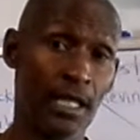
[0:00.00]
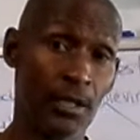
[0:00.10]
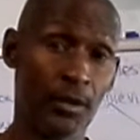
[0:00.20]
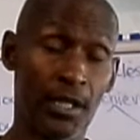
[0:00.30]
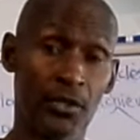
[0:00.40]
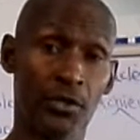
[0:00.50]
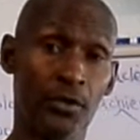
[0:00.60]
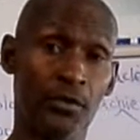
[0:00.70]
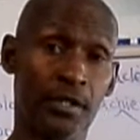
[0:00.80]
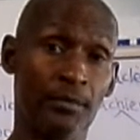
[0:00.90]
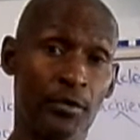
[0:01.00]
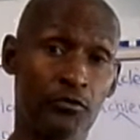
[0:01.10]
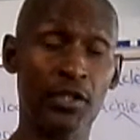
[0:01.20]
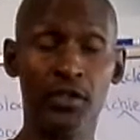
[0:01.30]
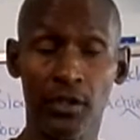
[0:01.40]
We can do some
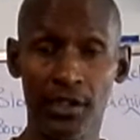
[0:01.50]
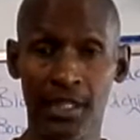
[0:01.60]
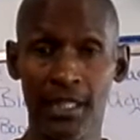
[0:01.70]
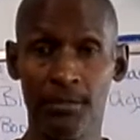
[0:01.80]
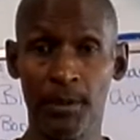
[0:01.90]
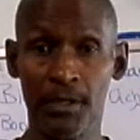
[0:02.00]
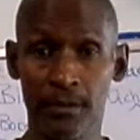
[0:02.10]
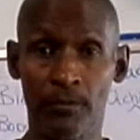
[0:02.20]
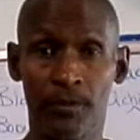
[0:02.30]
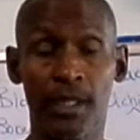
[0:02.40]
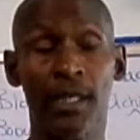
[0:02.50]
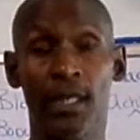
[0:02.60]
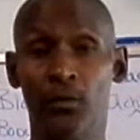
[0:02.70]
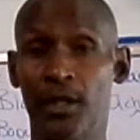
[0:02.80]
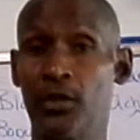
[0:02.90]
nutritional assessments.
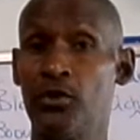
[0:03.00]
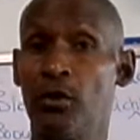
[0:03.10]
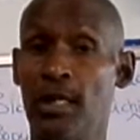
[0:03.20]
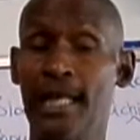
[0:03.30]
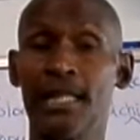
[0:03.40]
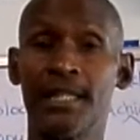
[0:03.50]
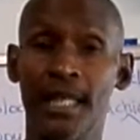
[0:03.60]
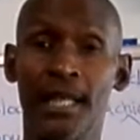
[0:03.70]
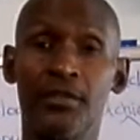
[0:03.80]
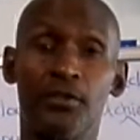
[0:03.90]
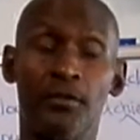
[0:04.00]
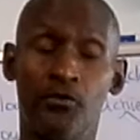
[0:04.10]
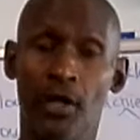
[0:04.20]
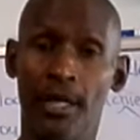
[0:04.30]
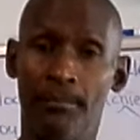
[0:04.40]
We can do a lot of things to
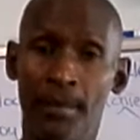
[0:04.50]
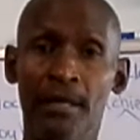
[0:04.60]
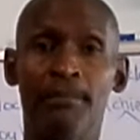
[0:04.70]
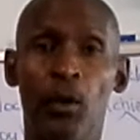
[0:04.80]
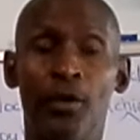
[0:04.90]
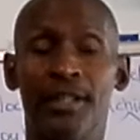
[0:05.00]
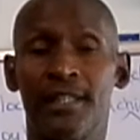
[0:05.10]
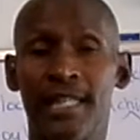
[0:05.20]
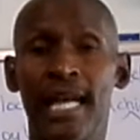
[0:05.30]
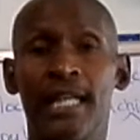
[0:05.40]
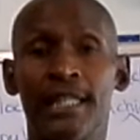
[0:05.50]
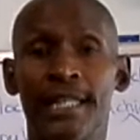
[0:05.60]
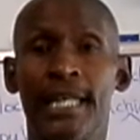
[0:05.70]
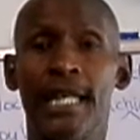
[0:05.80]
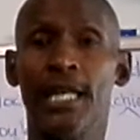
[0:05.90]
try to pinpoint
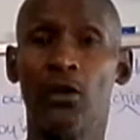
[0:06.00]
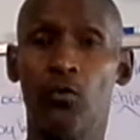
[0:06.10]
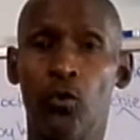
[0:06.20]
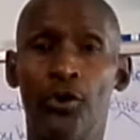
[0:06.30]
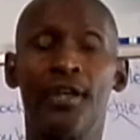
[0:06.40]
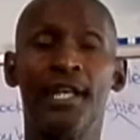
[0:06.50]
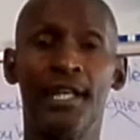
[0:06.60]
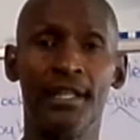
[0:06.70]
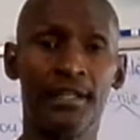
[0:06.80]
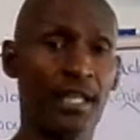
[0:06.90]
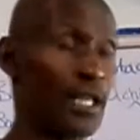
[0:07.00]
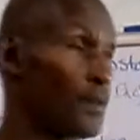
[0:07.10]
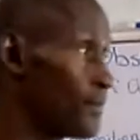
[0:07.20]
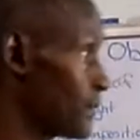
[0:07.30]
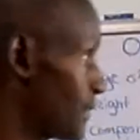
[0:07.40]
exactly where it is
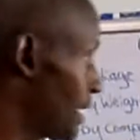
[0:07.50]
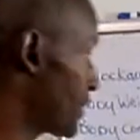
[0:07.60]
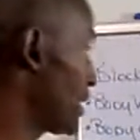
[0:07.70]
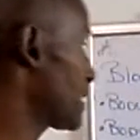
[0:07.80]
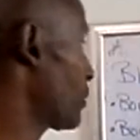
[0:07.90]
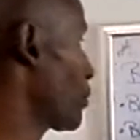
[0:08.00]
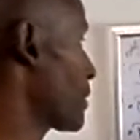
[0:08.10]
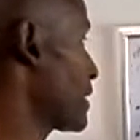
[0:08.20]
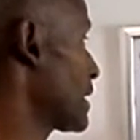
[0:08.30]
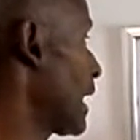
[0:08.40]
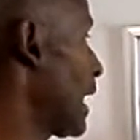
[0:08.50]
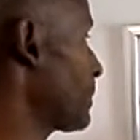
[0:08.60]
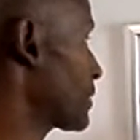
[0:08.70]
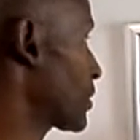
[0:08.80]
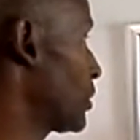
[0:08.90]
that where these
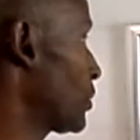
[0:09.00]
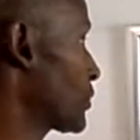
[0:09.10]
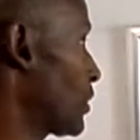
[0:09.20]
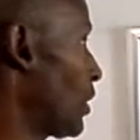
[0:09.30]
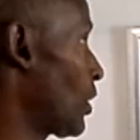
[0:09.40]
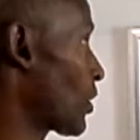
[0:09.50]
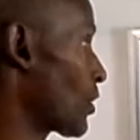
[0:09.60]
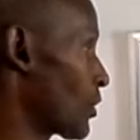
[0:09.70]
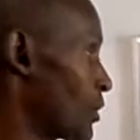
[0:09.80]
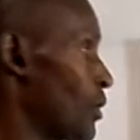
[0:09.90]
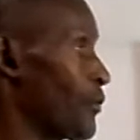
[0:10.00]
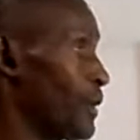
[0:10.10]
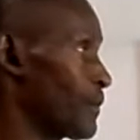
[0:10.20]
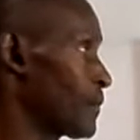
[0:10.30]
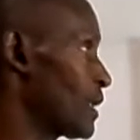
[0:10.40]
obstacles are
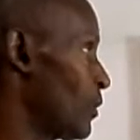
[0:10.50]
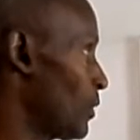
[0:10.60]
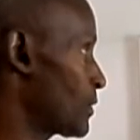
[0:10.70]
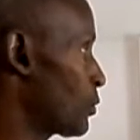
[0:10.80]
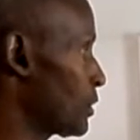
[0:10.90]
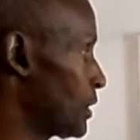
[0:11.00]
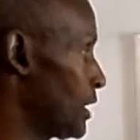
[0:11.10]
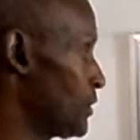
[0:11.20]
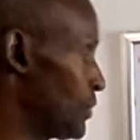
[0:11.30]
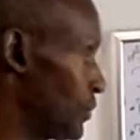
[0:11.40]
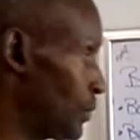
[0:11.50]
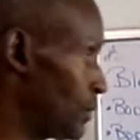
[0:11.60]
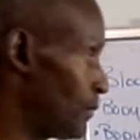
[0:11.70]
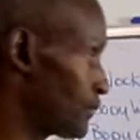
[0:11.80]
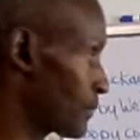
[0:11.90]
occurring, which will lead
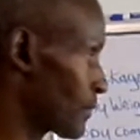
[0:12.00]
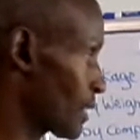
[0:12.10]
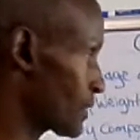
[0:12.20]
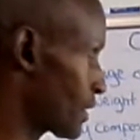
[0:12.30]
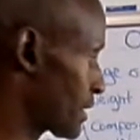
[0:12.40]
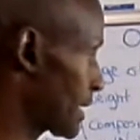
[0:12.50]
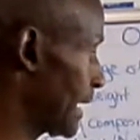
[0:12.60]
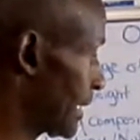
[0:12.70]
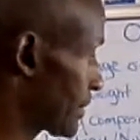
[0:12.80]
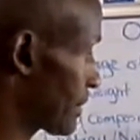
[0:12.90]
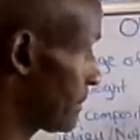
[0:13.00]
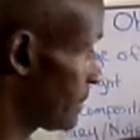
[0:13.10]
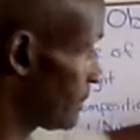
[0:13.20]
to success.